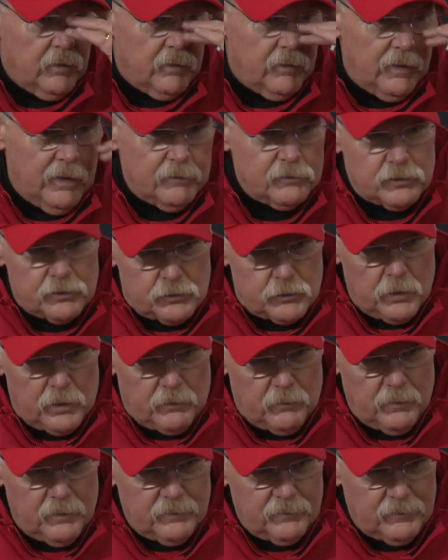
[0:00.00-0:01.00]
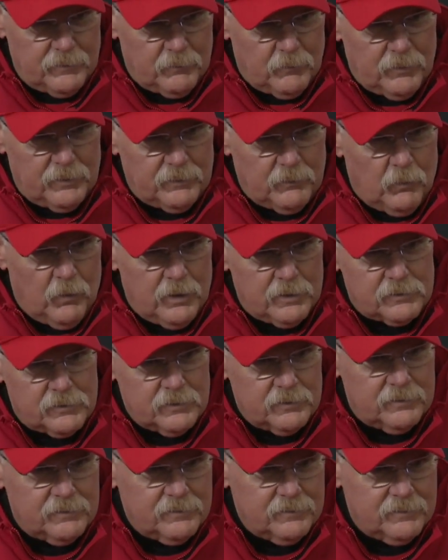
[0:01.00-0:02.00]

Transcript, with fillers: That was a trick one, the one to Watson.